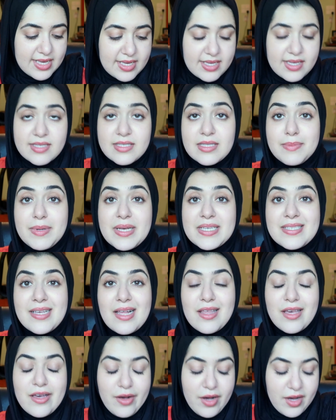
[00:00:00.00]
is the
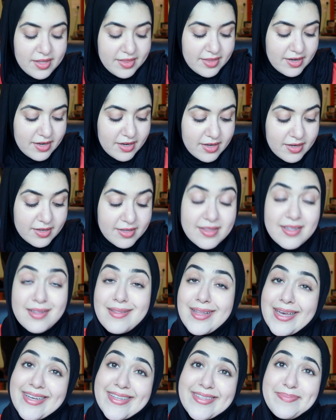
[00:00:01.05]
best-selling author, the
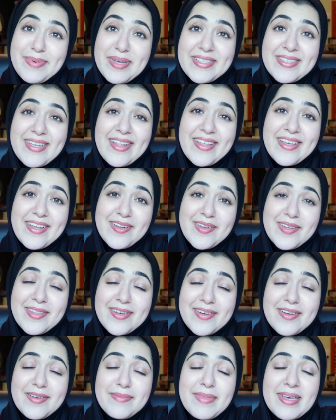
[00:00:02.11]
late best-selling
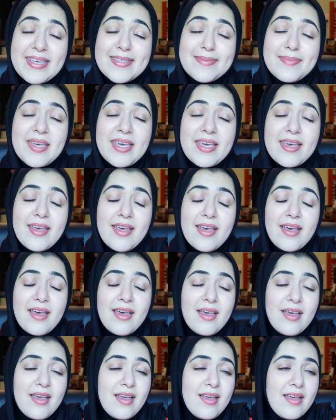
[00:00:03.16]
author. It makes me
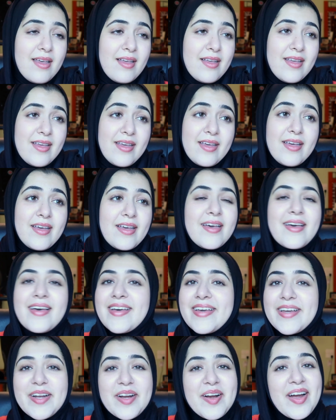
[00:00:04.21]

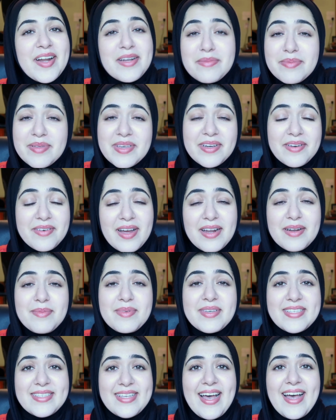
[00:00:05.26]

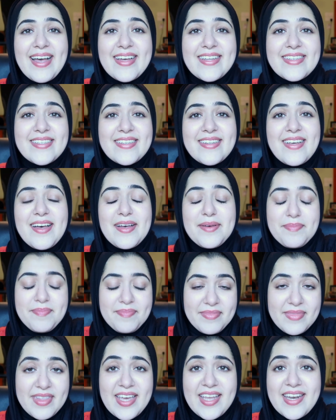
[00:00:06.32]
incredibly sad
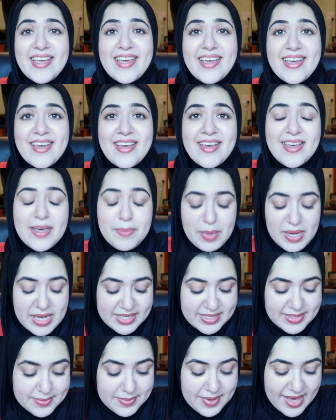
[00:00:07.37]
that he
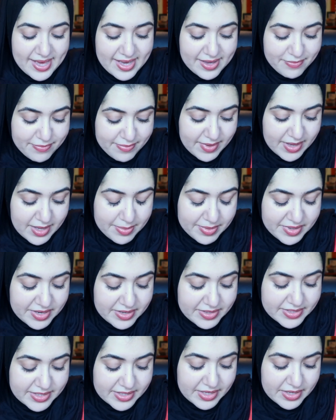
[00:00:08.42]
passed away a couple of
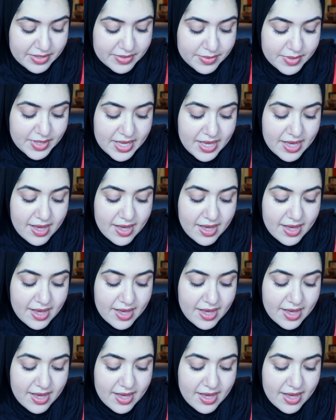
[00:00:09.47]
years ago.